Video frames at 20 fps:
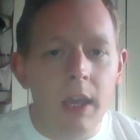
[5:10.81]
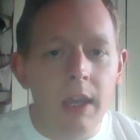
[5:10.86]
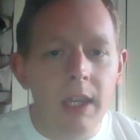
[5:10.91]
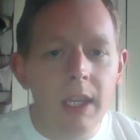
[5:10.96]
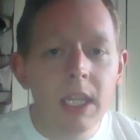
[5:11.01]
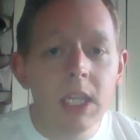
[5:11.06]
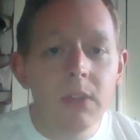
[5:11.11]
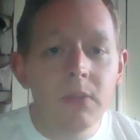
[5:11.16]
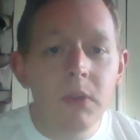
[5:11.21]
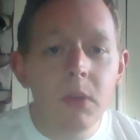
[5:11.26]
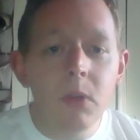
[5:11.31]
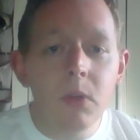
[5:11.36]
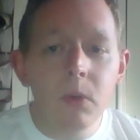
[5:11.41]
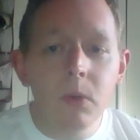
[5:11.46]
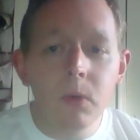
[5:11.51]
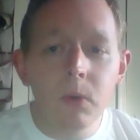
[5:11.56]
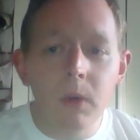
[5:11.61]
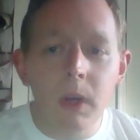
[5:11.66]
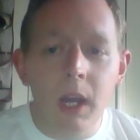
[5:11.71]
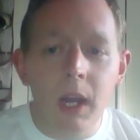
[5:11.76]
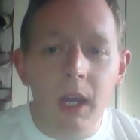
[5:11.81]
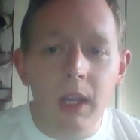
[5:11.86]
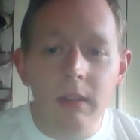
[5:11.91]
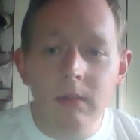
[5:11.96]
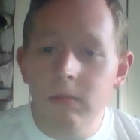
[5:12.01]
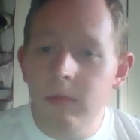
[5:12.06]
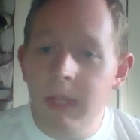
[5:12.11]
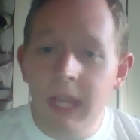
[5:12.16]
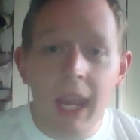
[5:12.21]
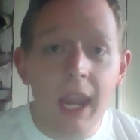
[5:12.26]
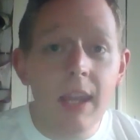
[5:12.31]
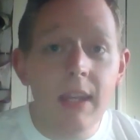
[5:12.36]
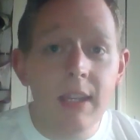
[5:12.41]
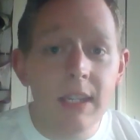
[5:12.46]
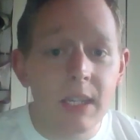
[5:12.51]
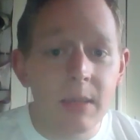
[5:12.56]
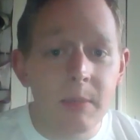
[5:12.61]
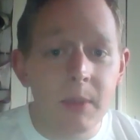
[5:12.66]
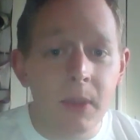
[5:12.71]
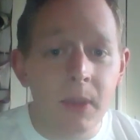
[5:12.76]
In the feudal candy
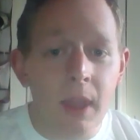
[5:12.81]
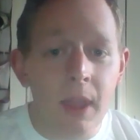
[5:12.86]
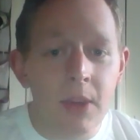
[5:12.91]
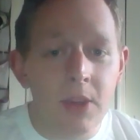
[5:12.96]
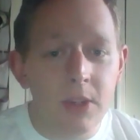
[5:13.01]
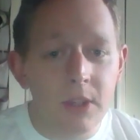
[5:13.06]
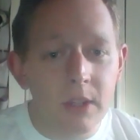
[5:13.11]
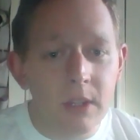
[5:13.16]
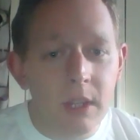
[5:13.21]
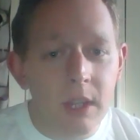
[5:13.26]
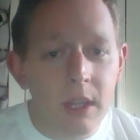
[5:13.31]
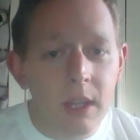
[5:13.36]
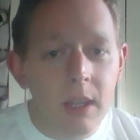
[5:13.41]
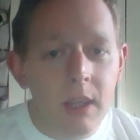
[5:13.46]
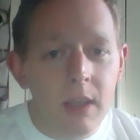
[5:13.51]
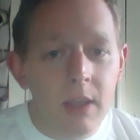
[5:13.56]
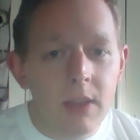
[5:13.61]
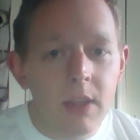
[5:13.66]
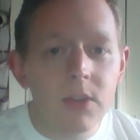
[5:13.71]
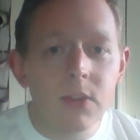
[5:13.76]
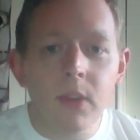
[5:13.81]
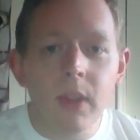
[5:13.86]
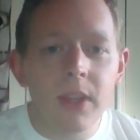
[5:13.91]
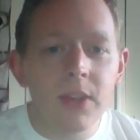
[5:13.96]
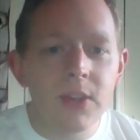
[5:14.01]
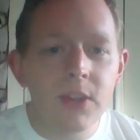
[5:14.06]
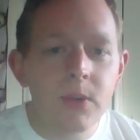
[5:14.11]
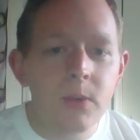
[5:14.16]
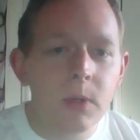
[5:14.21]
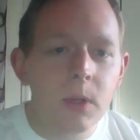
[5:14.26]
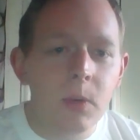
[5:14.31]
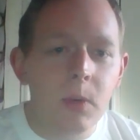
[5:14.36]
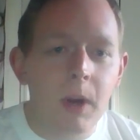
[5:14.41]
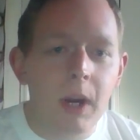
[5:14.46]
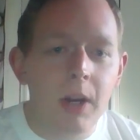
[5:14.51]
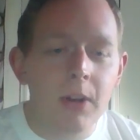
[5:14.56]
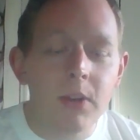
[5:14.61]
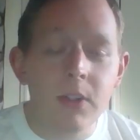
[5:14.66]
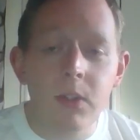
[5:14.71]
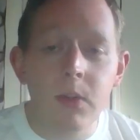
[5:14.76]
simulation, this lesson
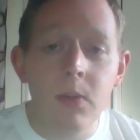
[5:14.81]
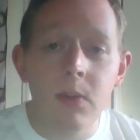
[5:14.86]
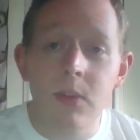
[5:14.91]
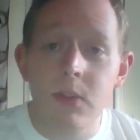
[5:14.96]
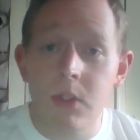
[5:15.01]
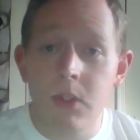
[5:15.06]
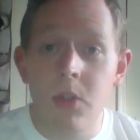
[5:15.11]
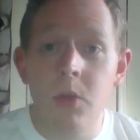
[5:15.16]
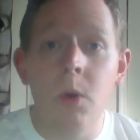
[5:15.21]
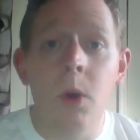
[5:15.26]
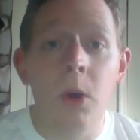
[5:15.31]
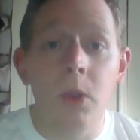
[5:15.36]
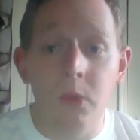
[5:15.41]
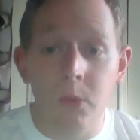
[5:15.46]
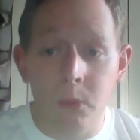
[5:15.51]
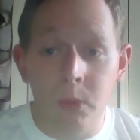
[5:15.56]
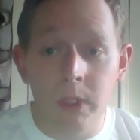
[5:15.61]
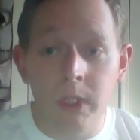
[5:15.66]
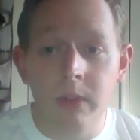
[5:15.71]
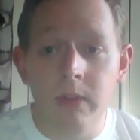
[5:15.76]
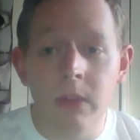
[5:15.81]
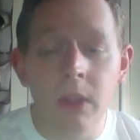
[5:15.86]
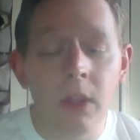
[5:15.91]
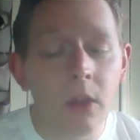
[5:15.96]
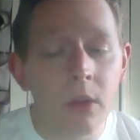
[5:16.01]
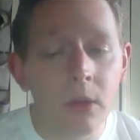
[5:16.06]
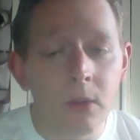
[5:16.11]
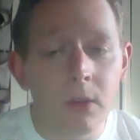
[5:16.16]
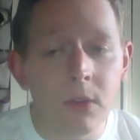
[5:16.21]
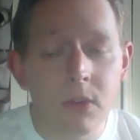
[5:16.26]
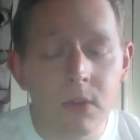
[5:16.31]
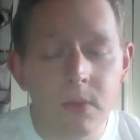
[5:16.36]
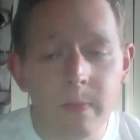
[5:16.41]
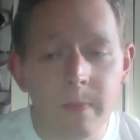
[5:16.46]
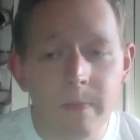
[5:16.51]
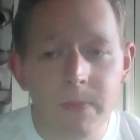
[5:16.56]
required students to do all three of those.